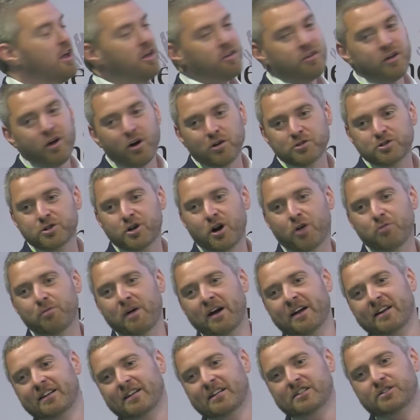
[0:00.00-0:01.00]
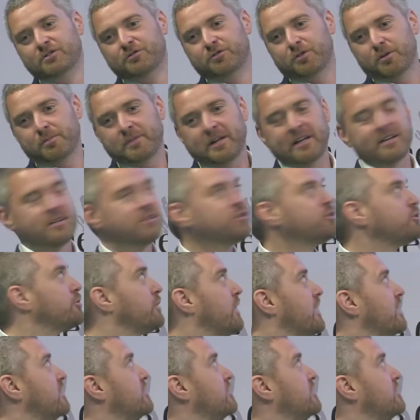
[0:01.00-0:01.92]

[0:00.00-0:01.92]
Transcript: they also got recognition from the industry.